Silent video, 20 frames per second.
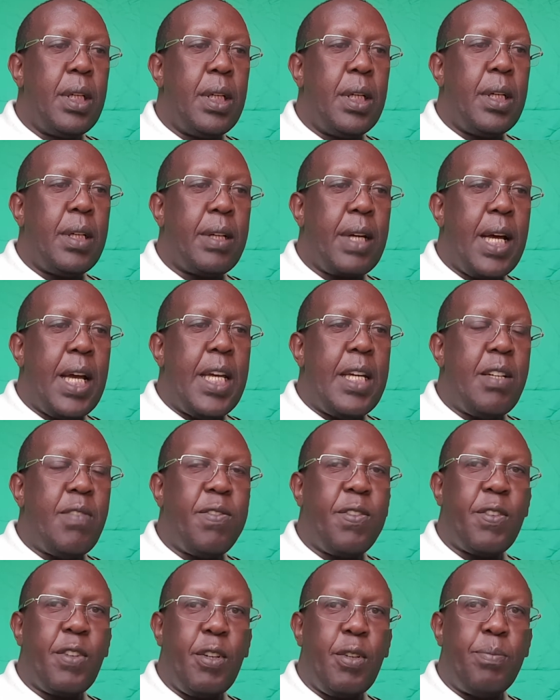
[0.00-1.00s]
right
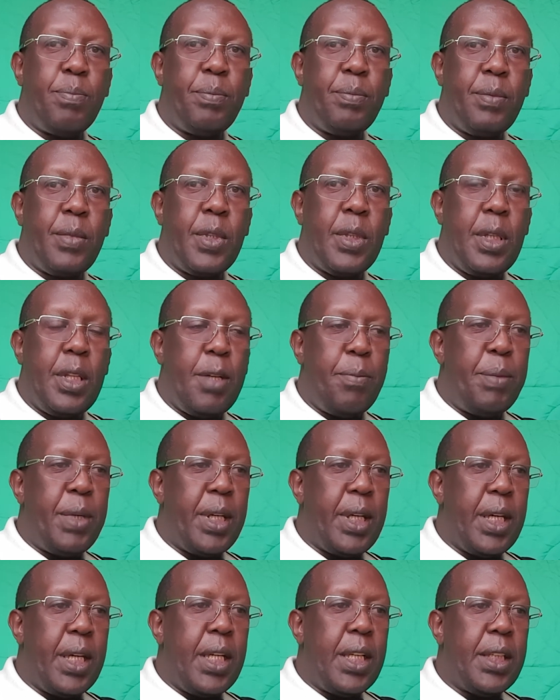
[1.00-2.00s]
from the
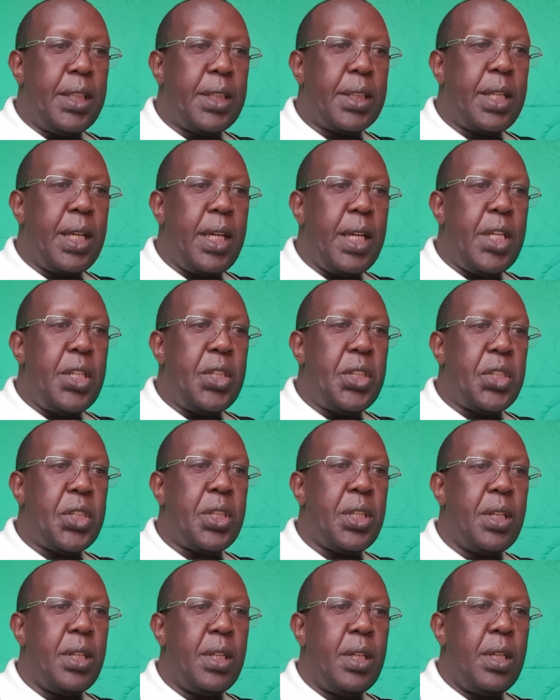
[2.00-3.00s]
beginning stage,
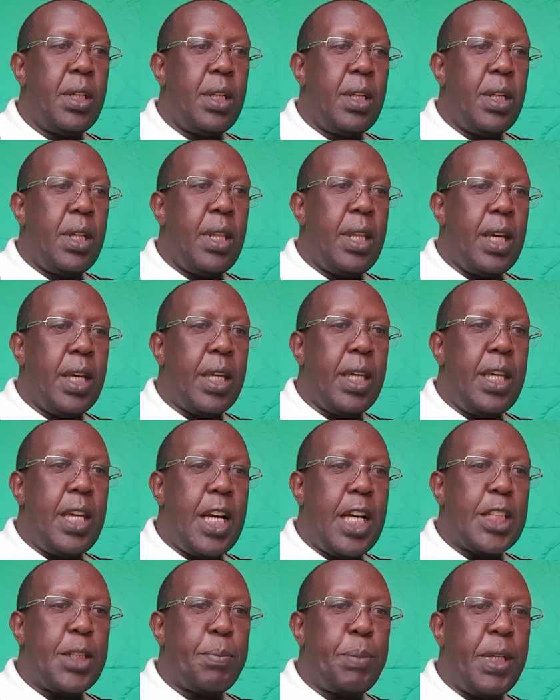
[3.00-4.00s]
the key
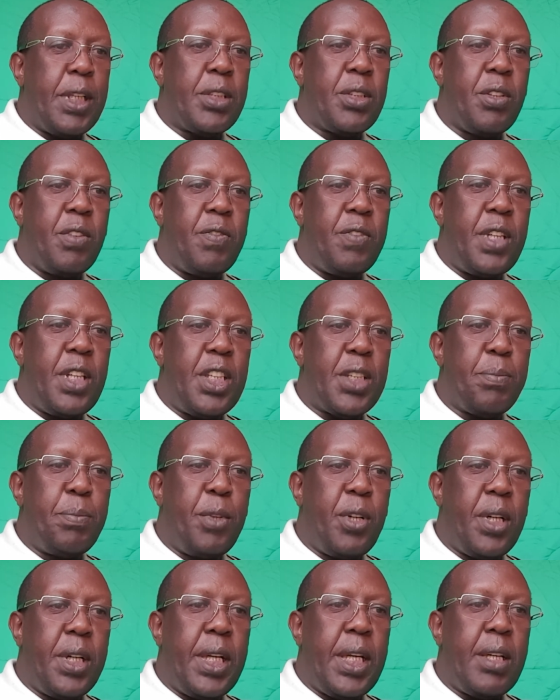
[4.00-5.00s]
aspects of these
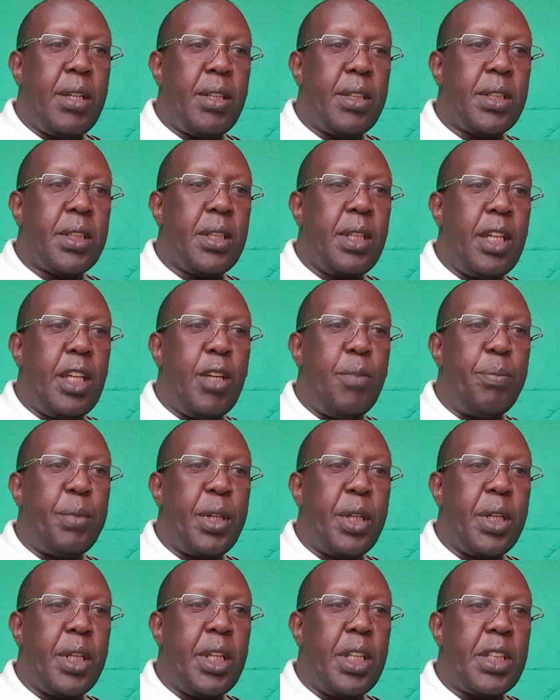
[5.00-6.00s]
models,
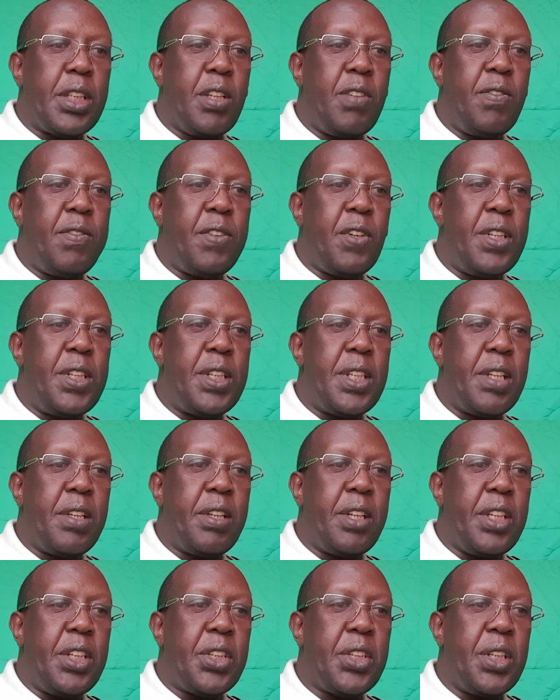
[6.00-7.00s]
implication for
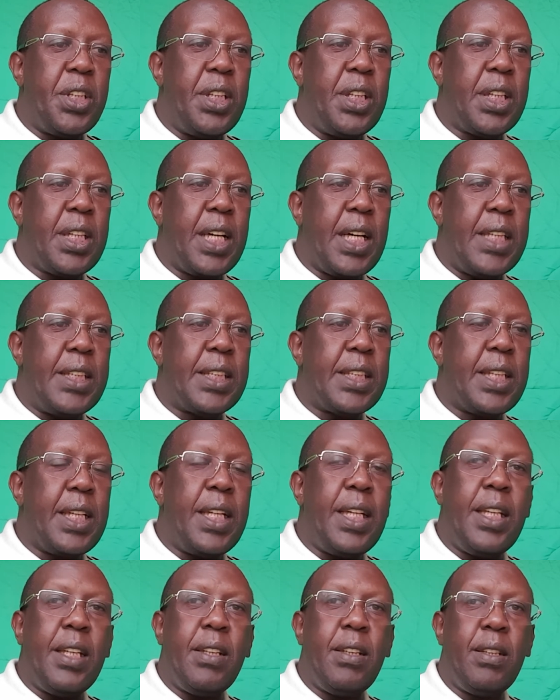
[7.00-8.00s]
integration in
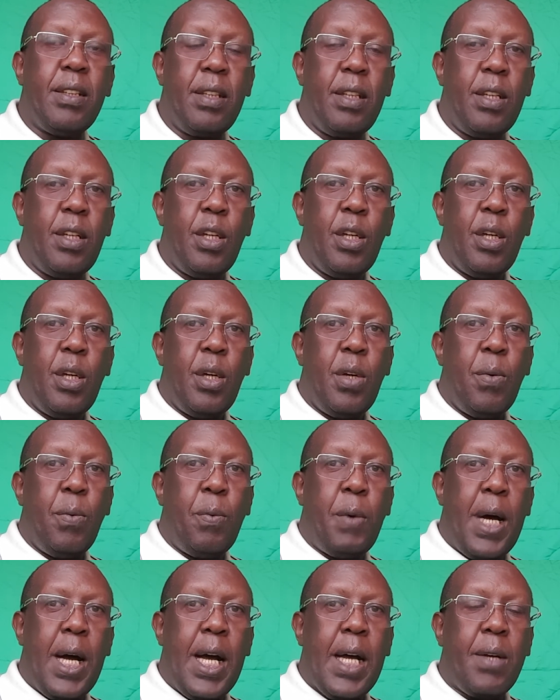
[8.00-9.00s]
counseling,
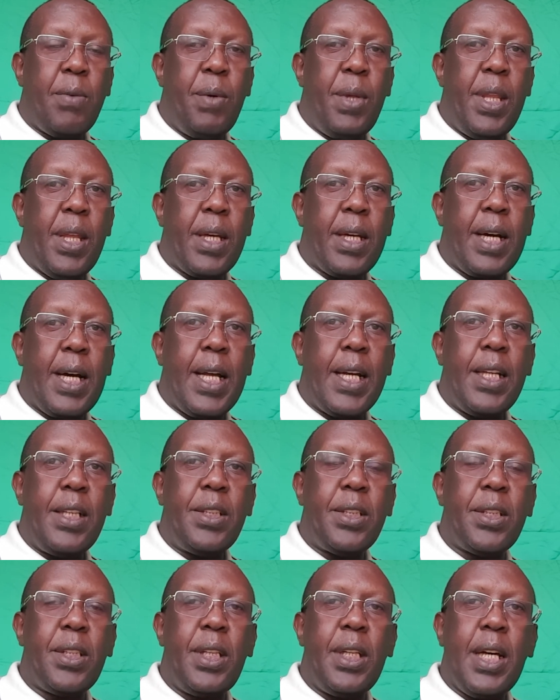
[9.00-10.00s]
work with the current
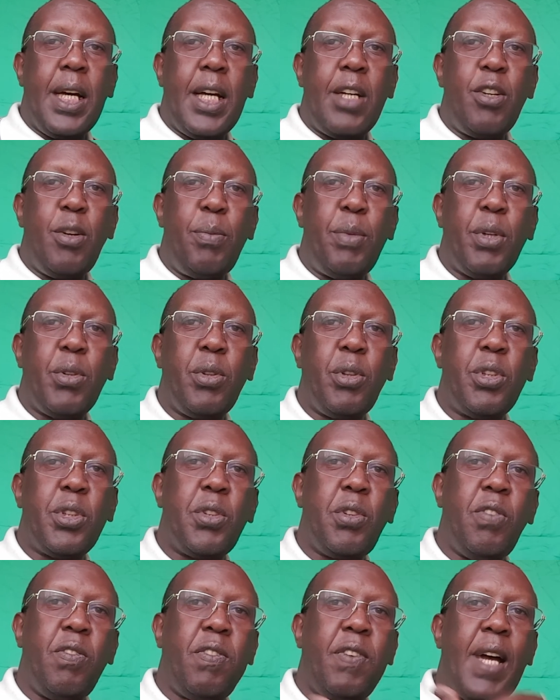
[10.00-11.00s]
scenario, because
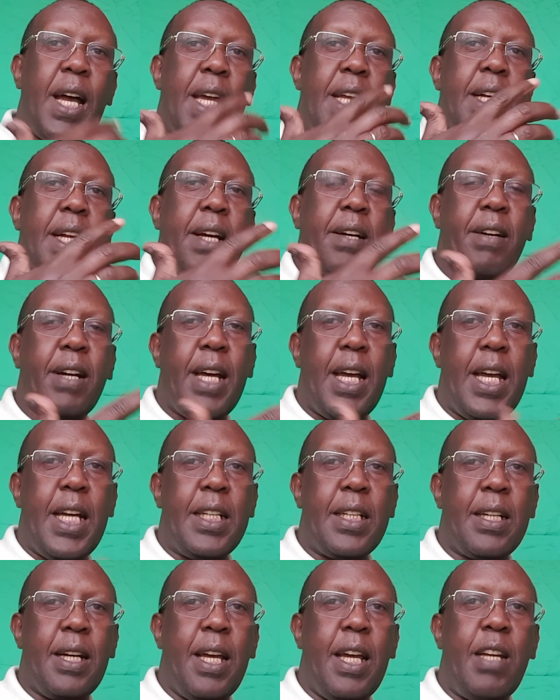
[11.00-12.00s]
you find a
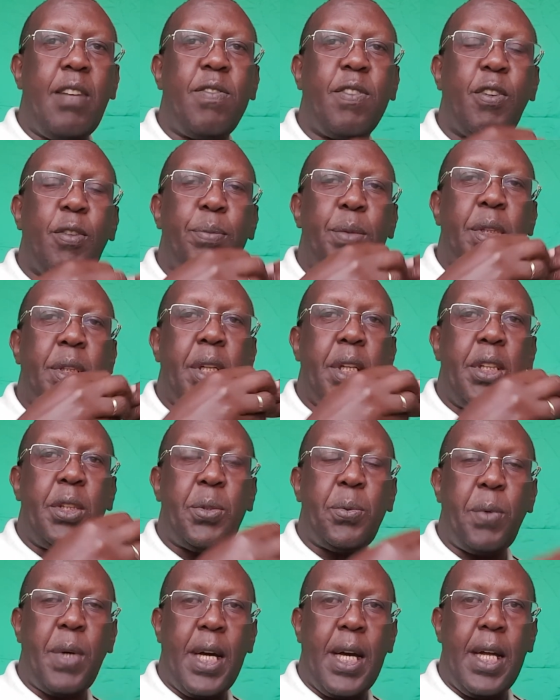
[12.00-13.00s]
client right from
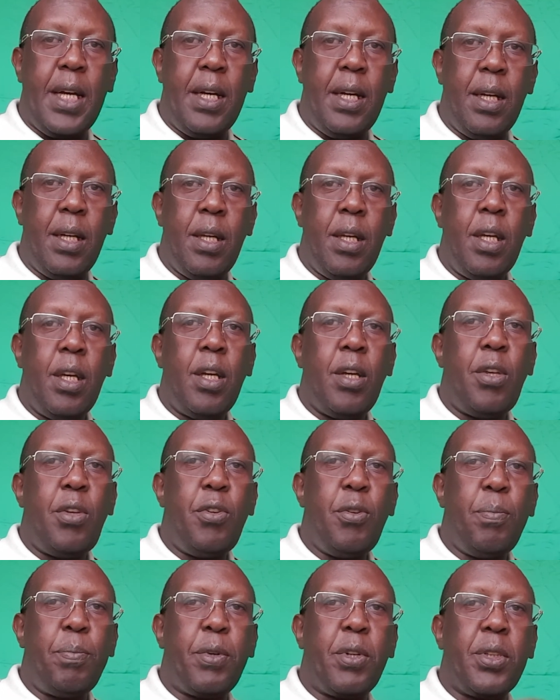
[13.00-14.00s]
stage one,
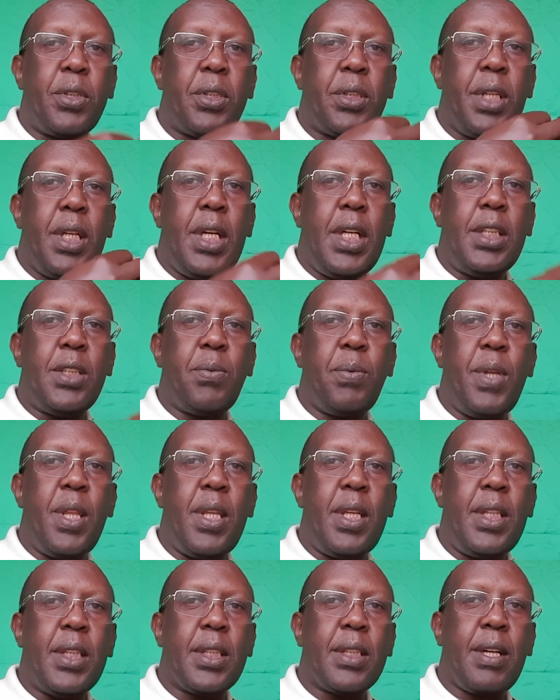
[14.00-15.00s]
you proceed with
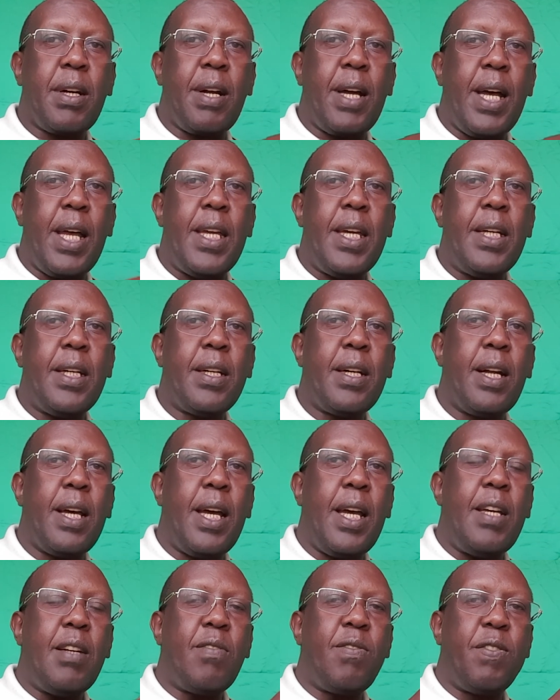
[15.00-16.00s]
this client
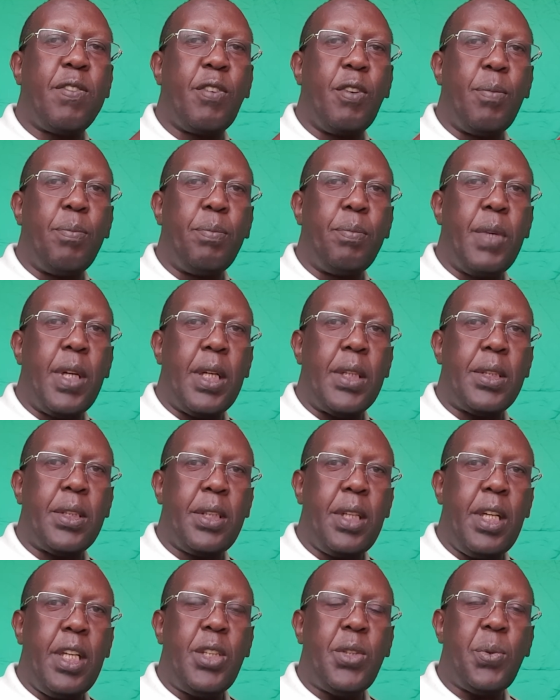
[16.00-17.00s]
right from
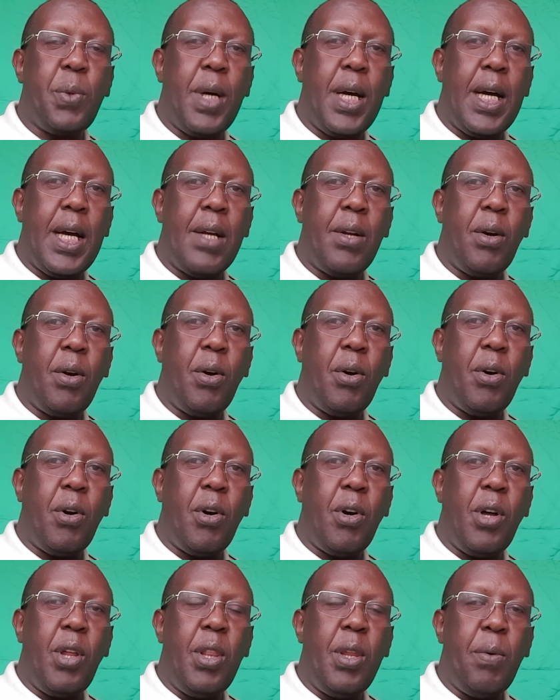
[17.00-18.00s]
stage one
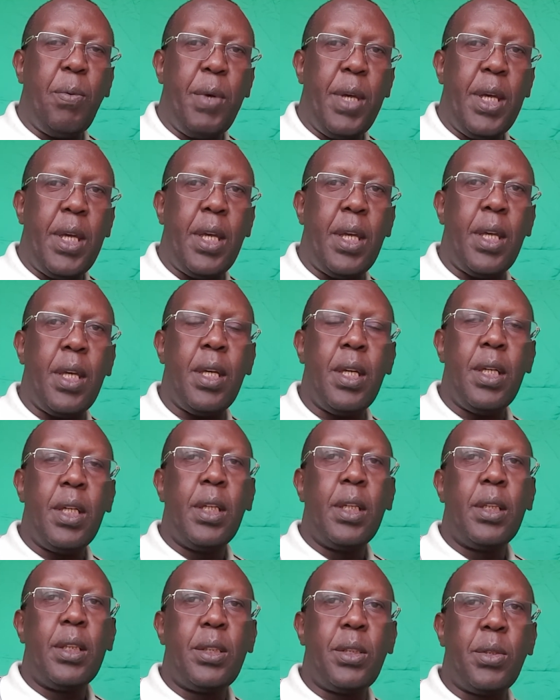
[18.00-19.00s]
all the way
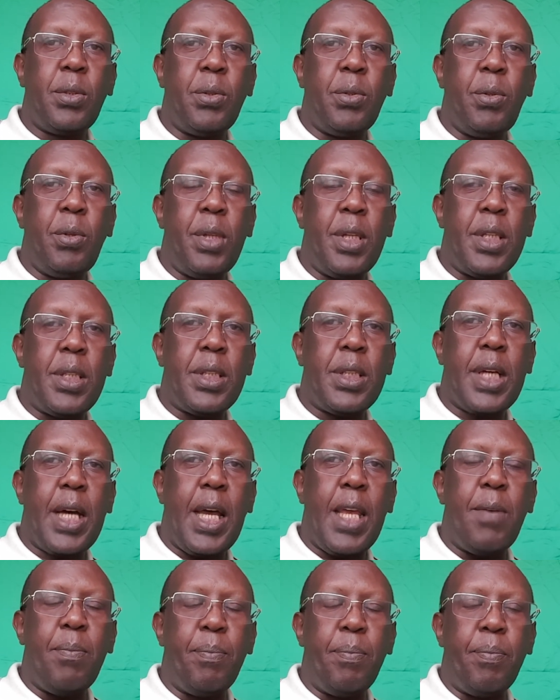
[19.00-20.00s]
to the
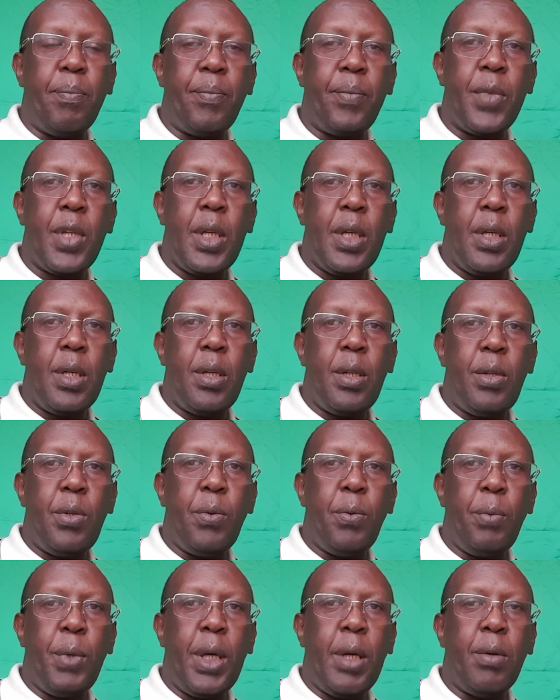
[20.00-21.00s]
time
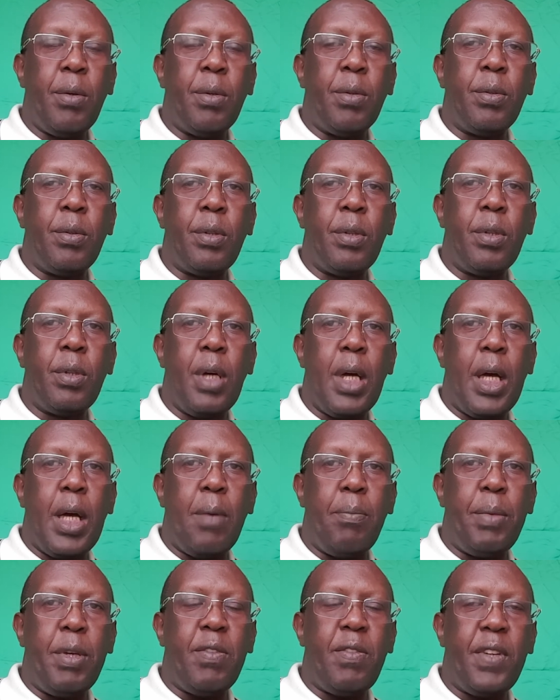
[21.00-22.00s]
you will
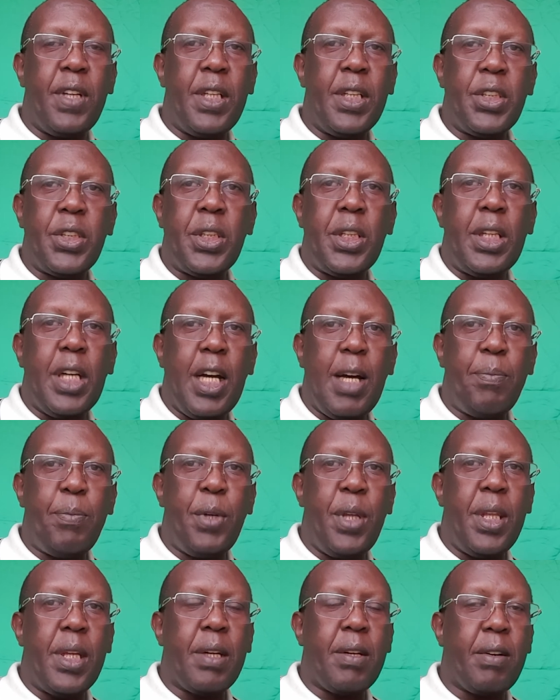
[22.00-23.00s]
be finishing up
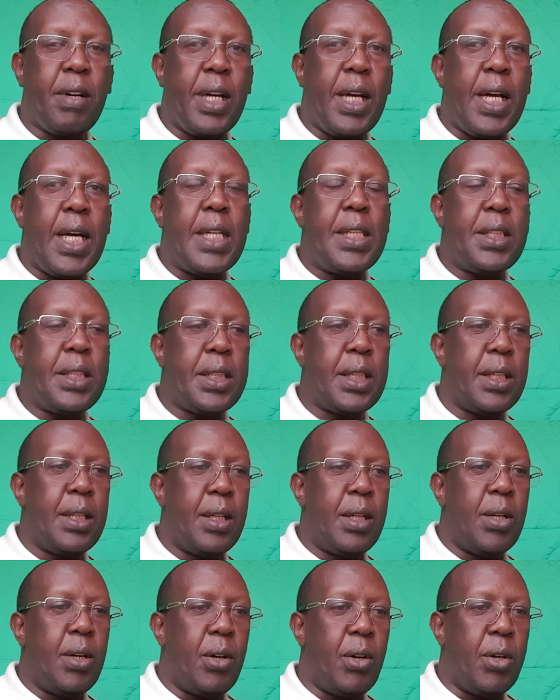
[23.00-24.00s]
with the client
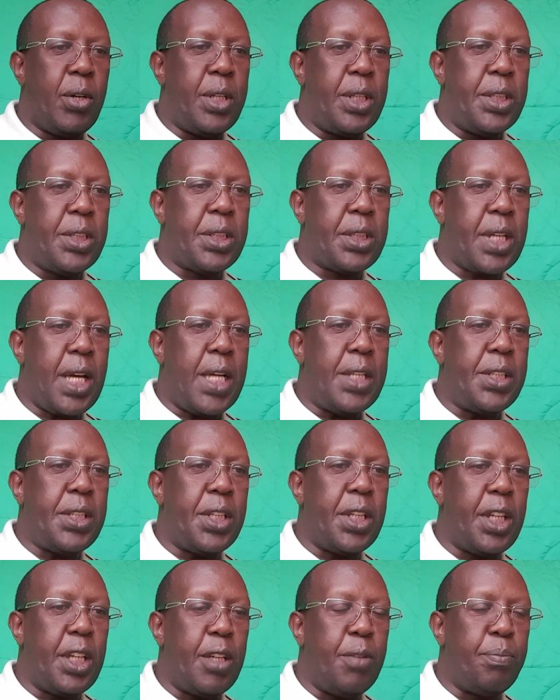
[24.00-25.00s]
or
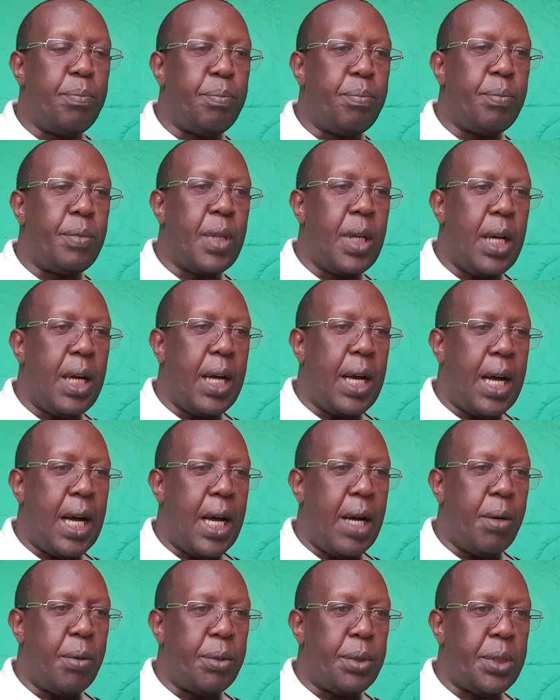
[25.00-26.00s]
discharging him
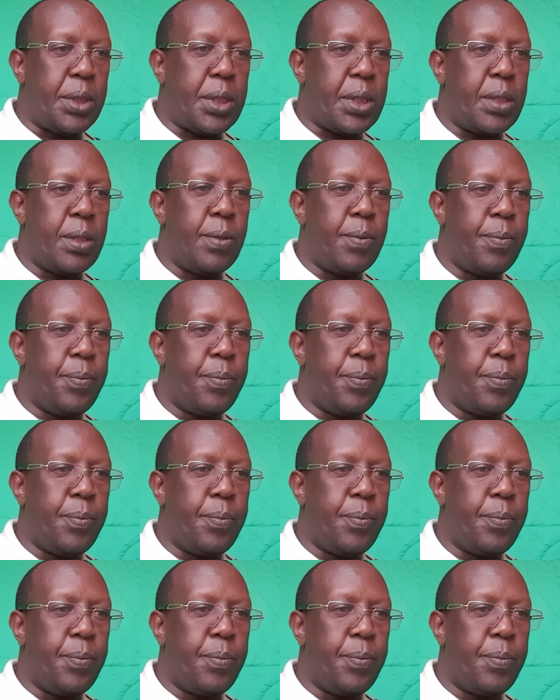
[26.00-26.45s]
out.